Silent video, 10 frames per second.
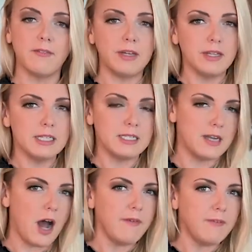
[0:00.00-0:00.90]
Veal is
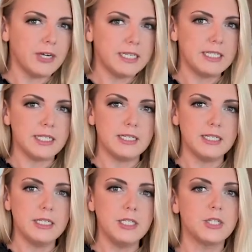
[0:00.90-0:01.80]
not very
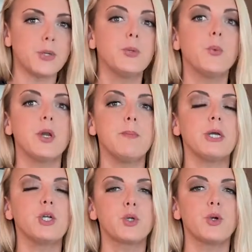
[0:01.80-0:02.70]
seasoned, so you want to
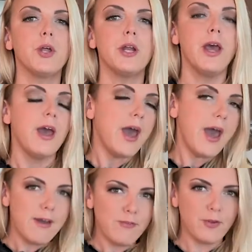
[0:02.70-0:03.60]
make sure that
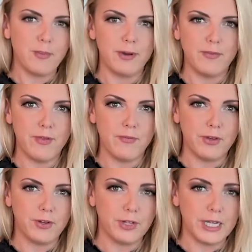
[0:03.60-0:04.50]
every bit of the
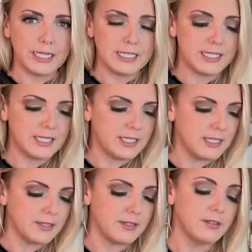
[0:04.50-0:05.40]
veal is
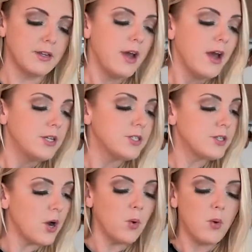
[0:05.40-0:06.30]
seasoned.
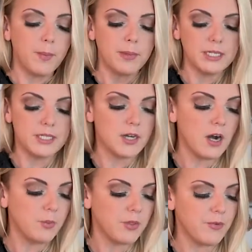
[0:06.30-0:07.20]
So I'm going to
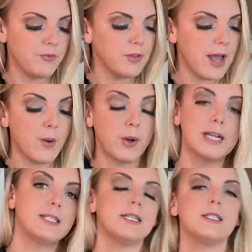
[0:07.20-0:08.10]
start with the flour
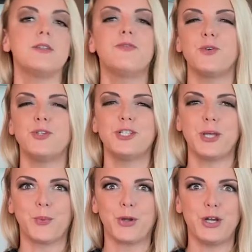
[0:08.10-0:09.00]
because that's the first
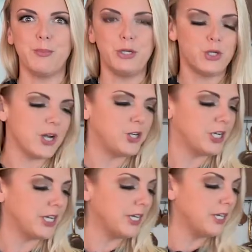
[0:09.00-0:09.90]
thing we're going to be
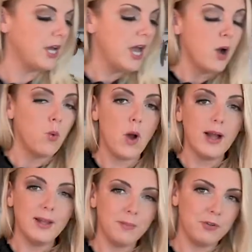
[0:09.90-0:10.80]
dredging it in.
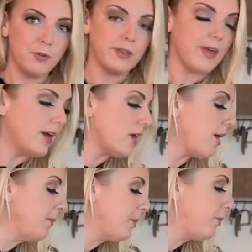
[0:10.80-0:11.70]
While I'm doing that,
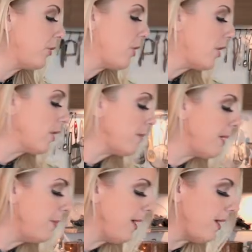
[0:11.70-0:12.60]
I'm going to put on
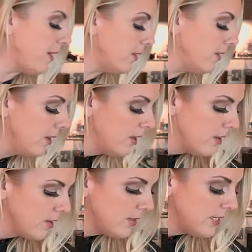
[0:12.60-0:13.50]
my pan.
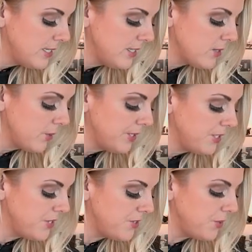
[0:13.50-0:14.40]
This is going
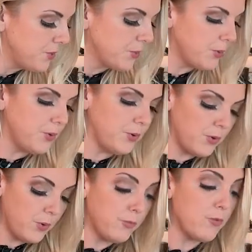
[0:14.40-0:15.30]
to
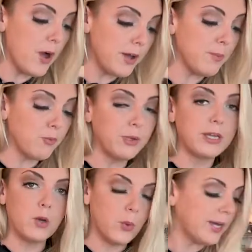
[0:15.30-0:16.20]
fry up
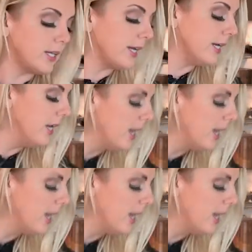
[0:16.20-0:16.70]
really quickly.